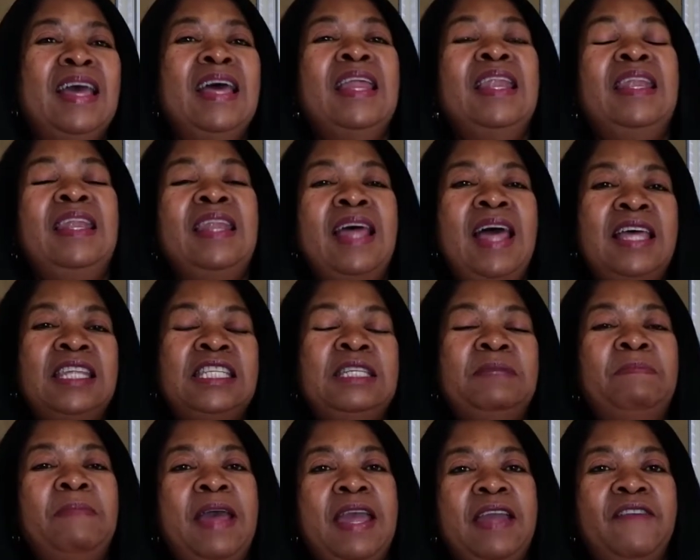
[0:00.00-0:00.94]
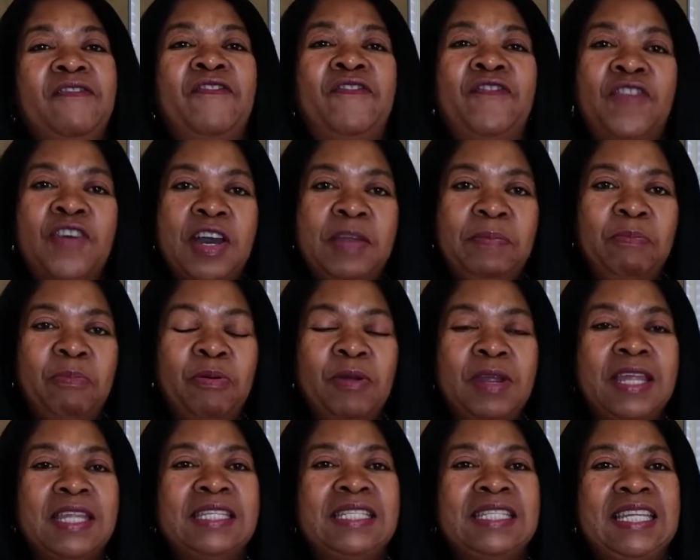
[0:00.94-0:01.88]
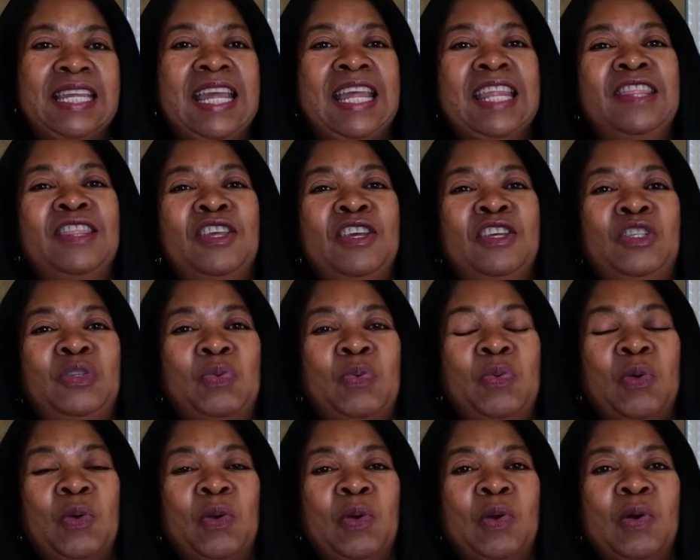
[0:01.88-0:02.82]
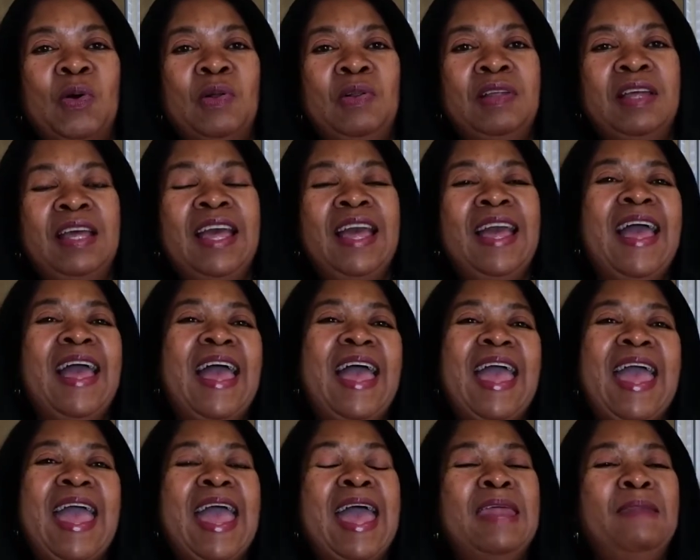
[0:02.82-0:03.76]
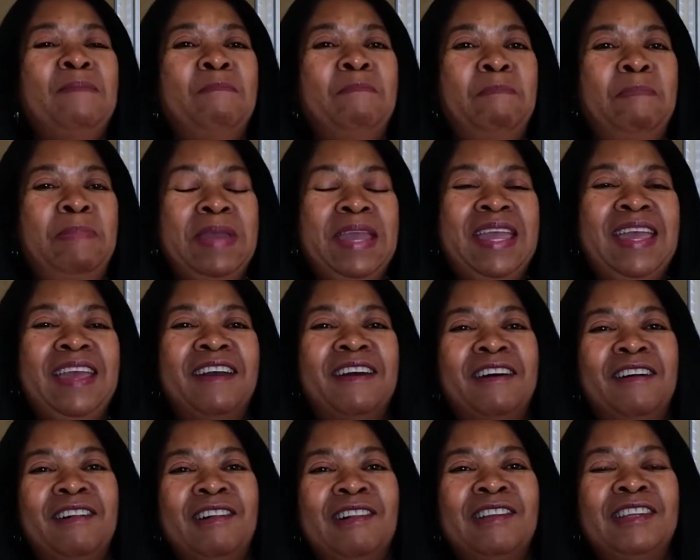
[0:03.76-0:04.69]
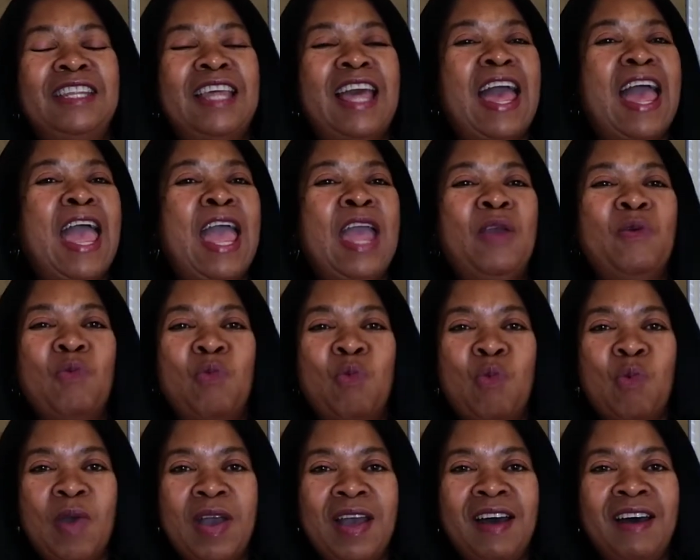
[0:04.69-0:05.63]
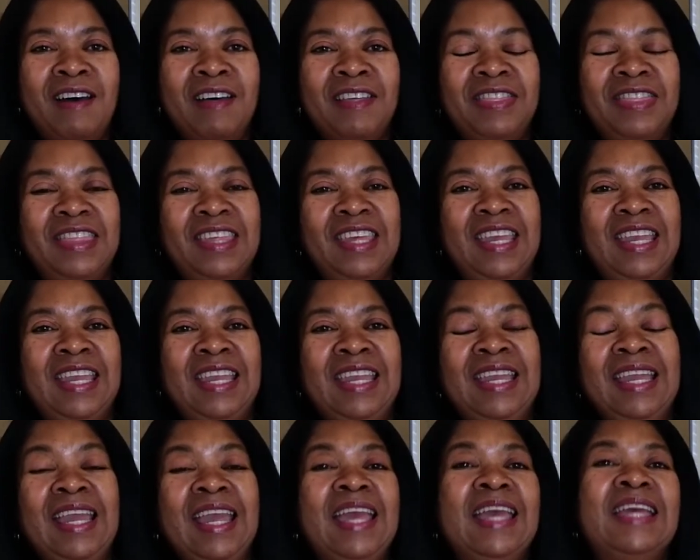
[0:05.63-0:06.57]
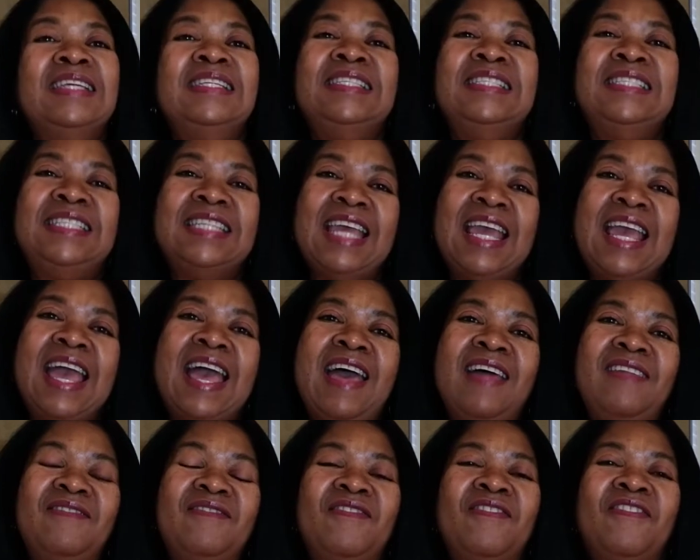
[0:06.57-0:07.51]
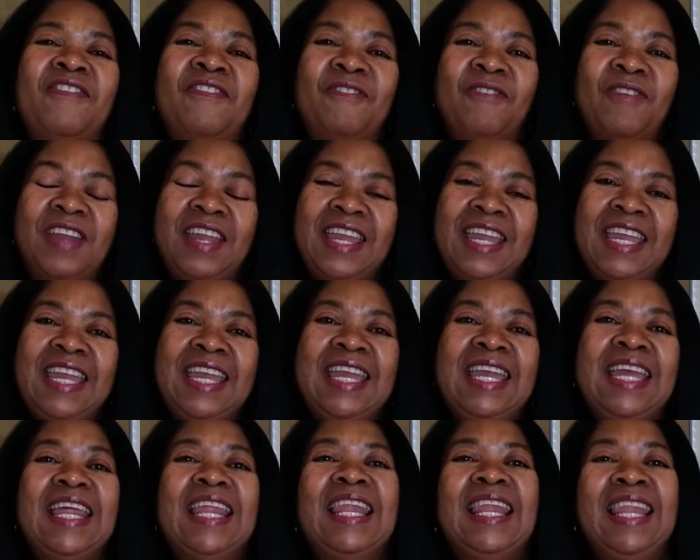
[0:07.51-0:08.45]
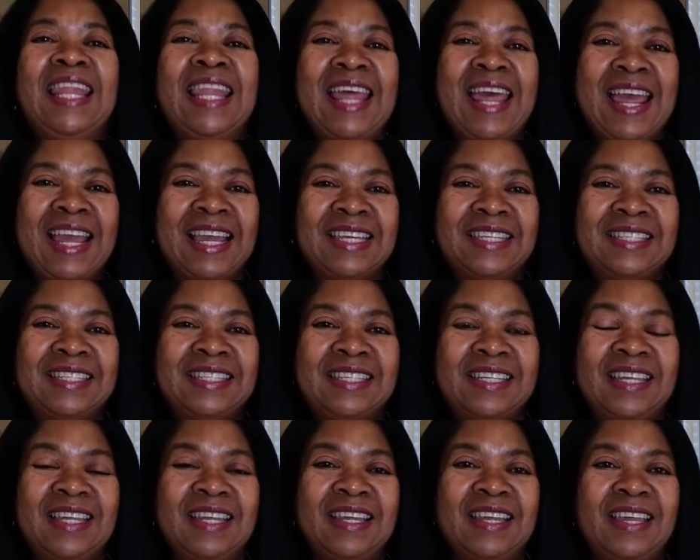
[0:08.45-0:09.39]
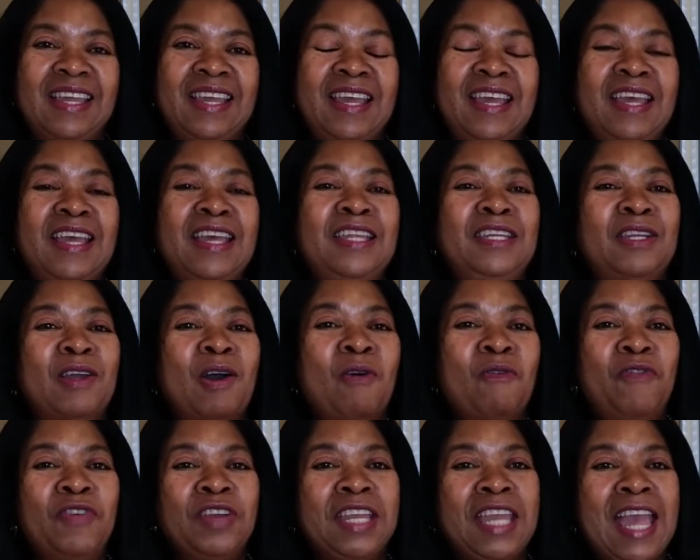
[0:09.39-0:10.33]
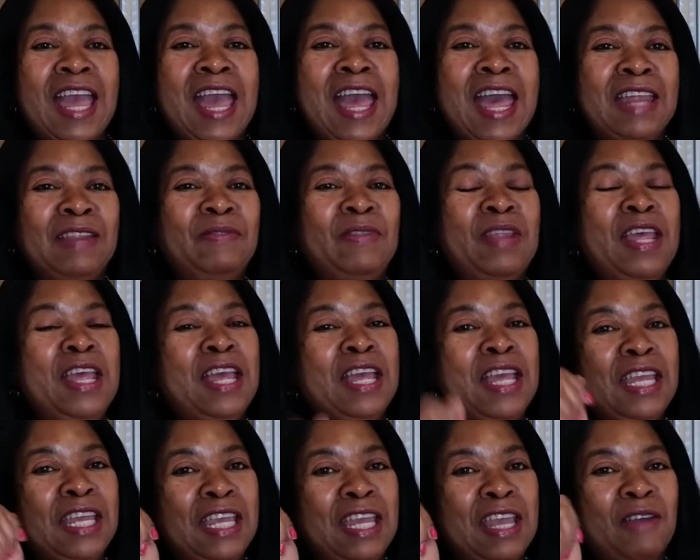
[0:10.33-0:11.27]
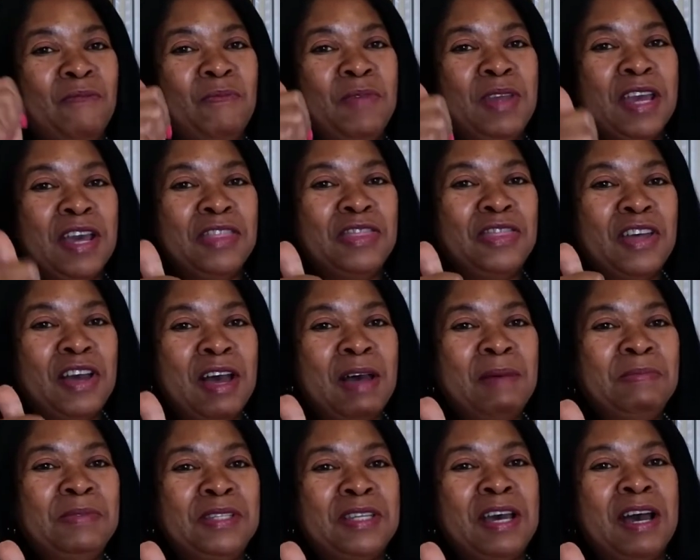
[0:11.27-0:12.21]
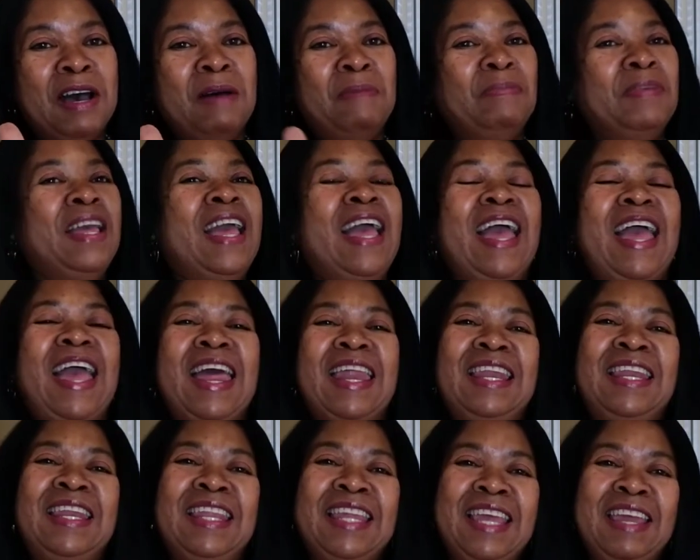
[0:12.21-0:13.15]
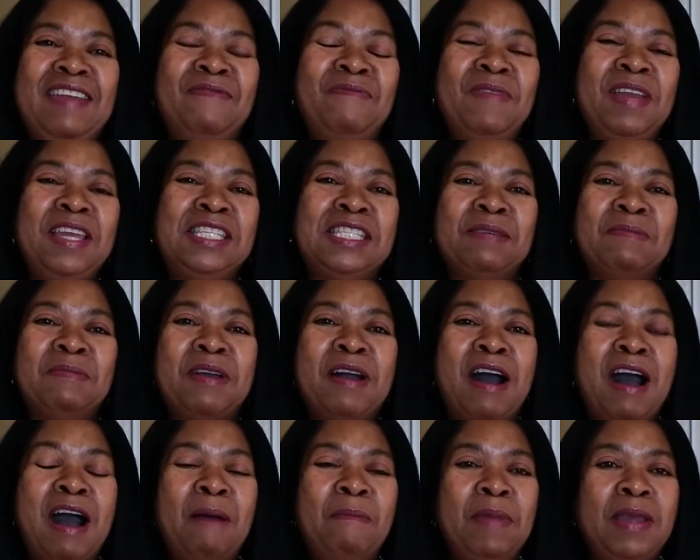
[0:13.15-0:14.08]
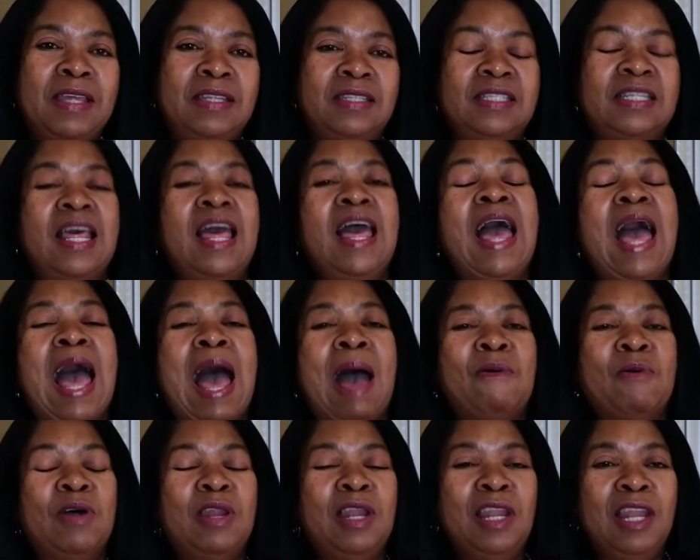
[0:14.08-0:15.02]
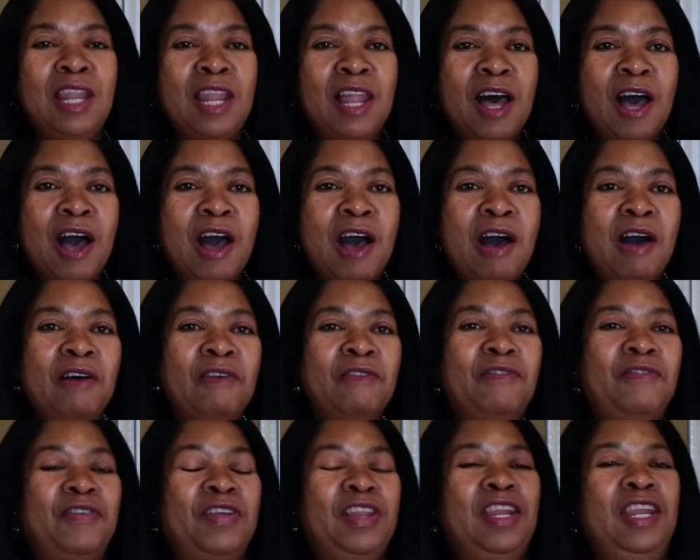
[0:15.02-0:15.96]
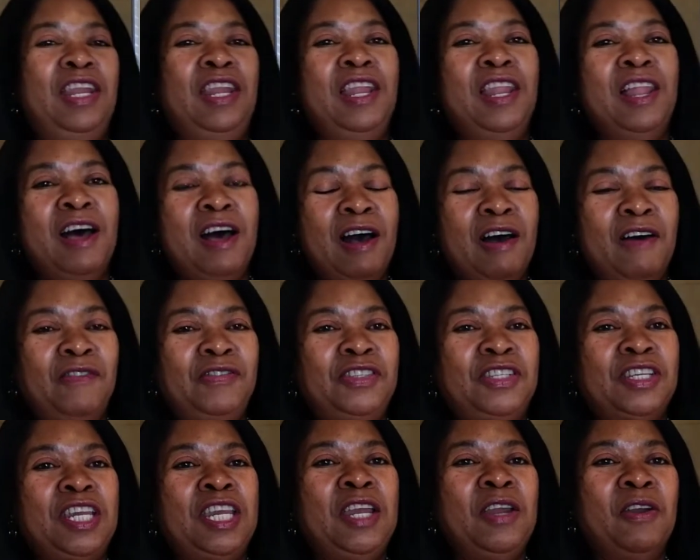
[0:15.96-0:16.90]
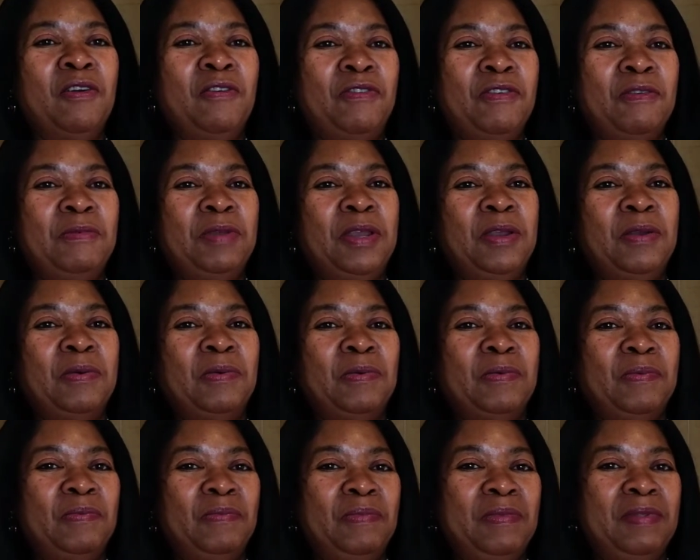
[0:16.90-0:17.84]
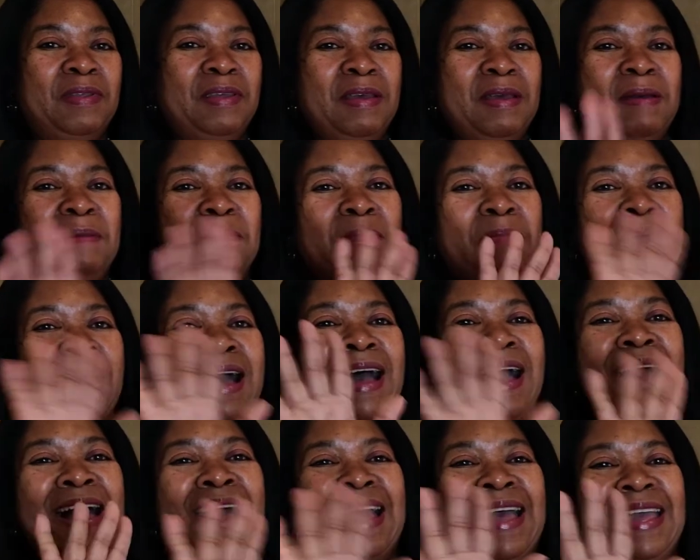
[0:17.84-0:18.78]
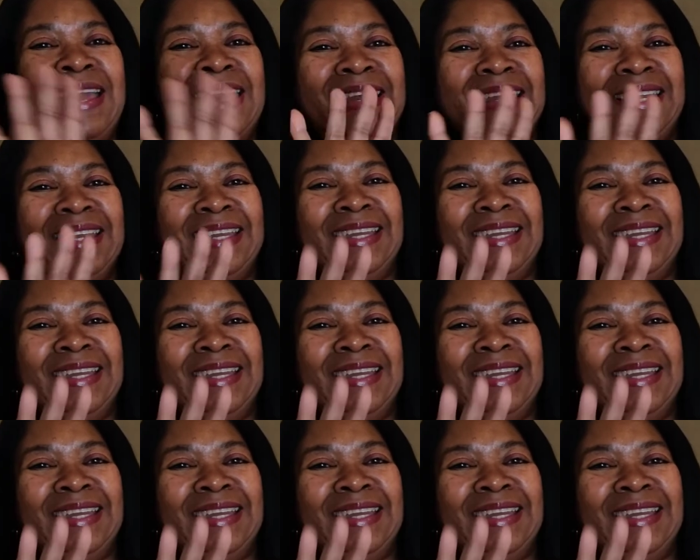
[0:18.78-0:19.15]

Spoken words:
Let's make footprints in this world and build a wealthy, debt-free legacy. Don't forget, give me a thumbs up and leave me some comments. I would love to hear from you. Bye.